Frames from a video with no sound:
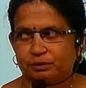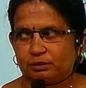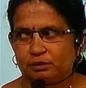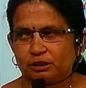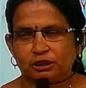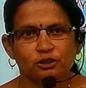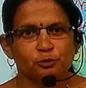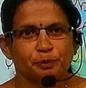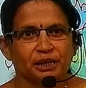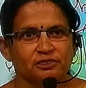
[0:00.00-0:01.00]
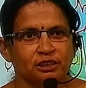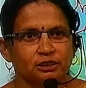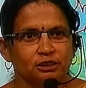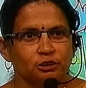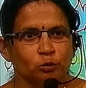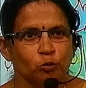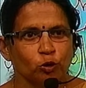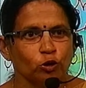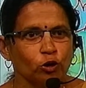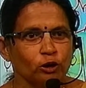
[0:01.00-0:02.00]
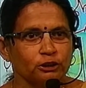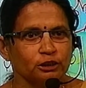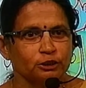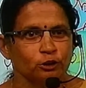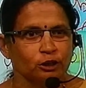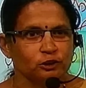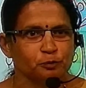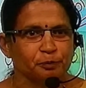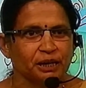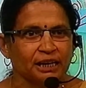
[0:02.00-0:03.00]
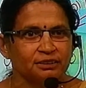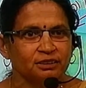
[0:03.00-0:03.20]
it is present in the monocotyledonous plant.